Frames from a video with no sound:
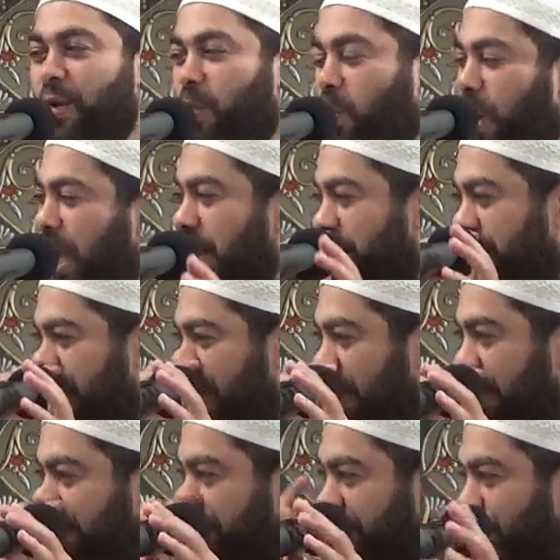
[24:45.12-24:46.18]
One
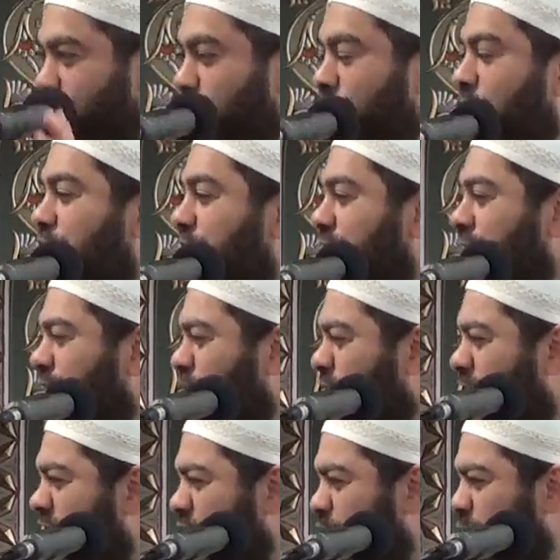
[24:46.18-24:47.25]
thing, we know that the
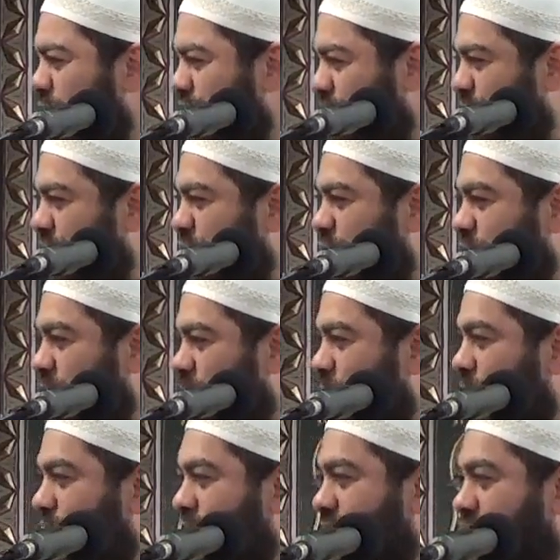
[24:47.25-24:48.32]
Quran was revealed to the
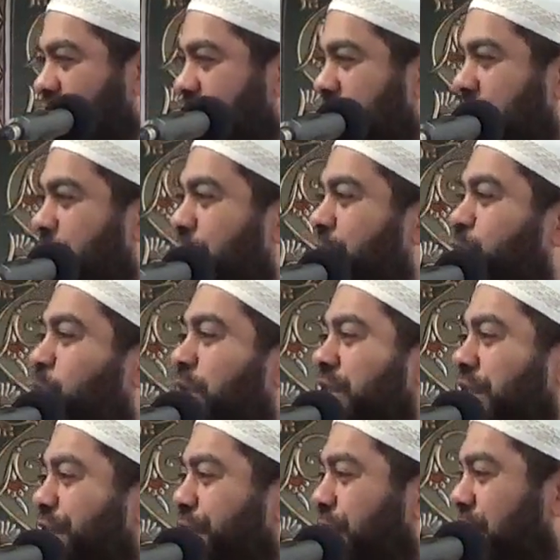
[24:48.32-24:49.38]
Prophet sallallahu alayhi wa sallam in
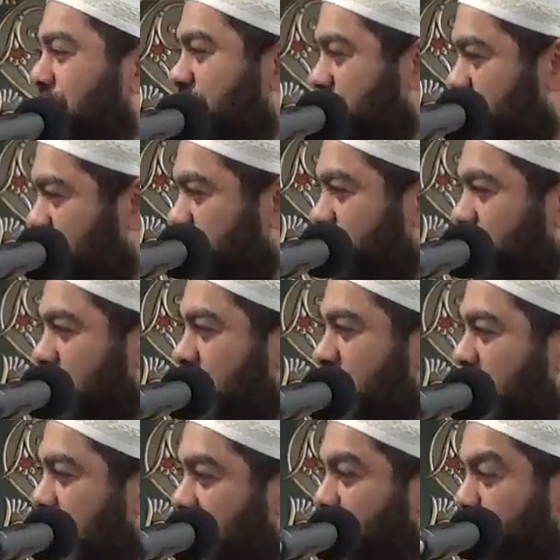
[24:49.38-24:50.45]
23 years.
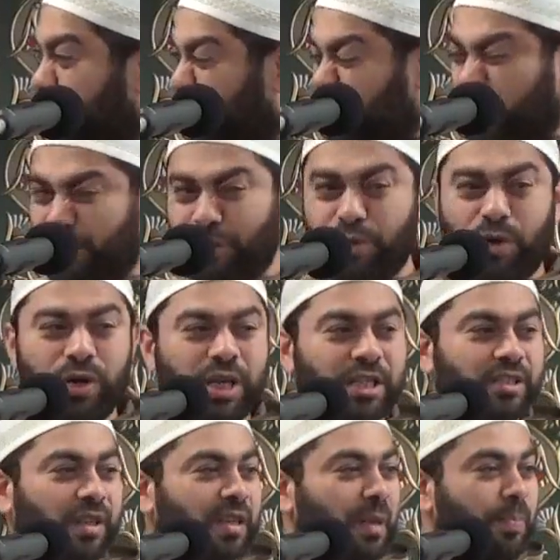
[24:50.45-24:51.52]
And although the
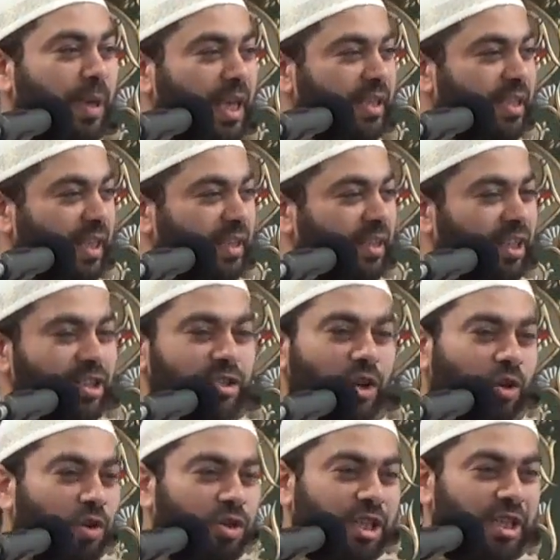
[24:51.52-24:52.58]
stories are repeated, there is
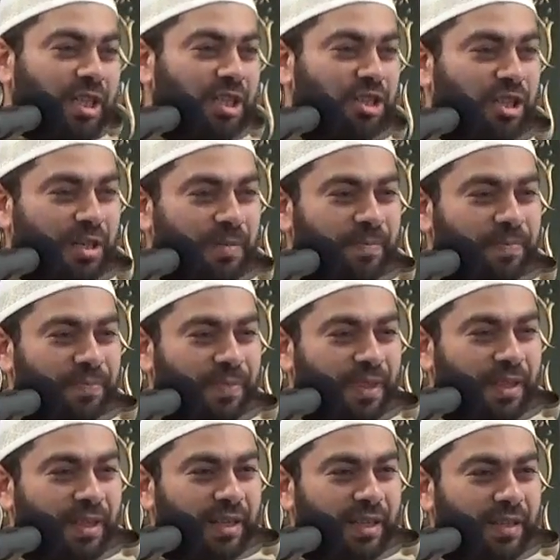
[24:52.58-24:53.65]
no contradiction.
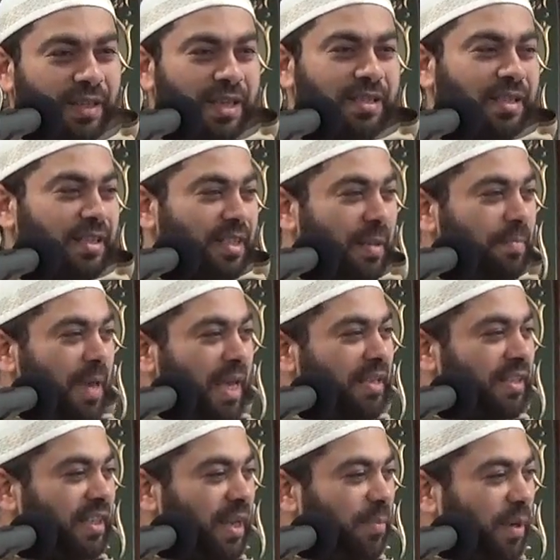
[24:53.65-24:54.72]
This is
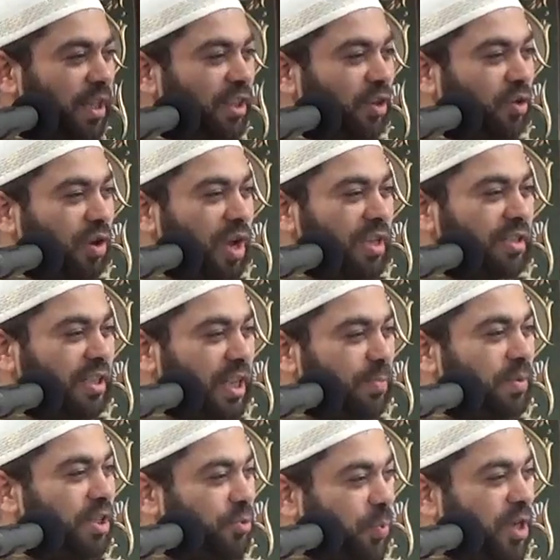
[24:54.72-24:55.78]
amazing about the Quran,
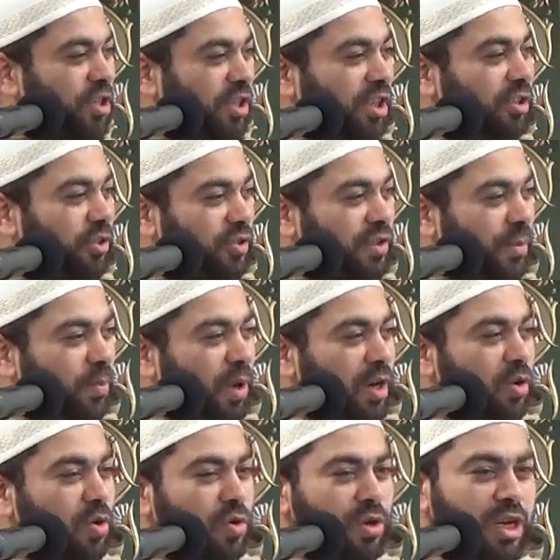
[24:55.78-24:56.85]
except especially to someone
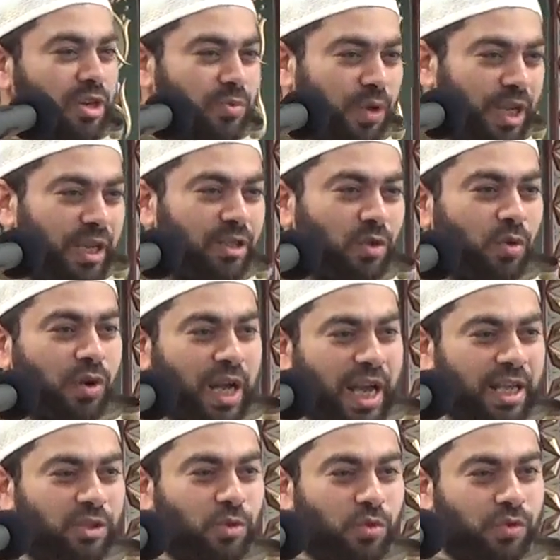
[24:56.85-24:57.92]
who couldn't read or
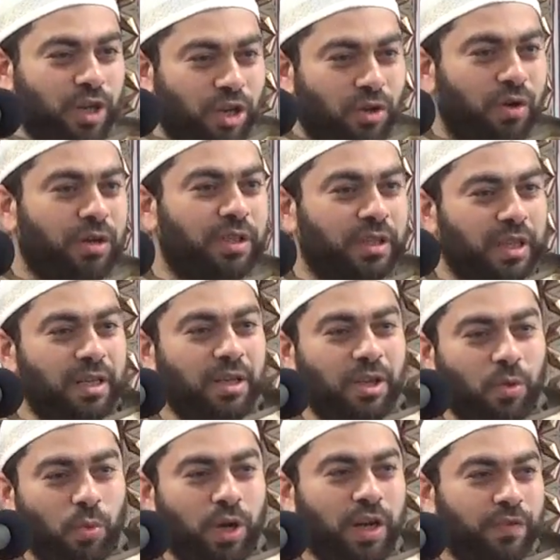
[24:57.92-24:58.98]
write or record
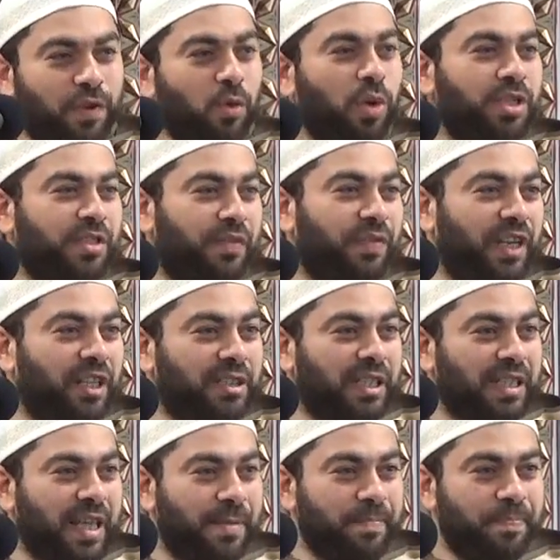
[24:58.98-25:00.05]
whatever was revealed to
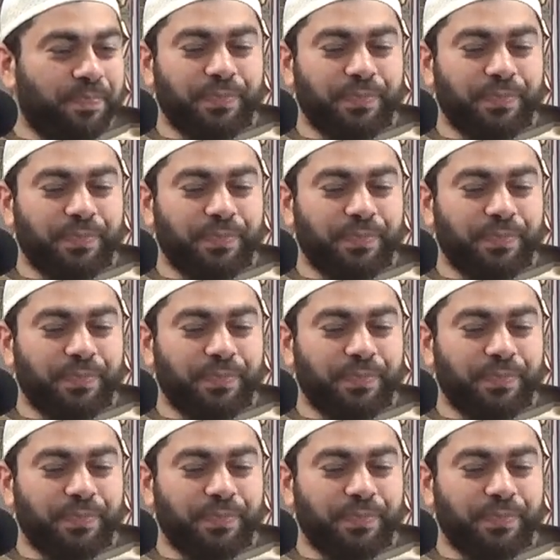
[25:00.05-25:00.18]
them.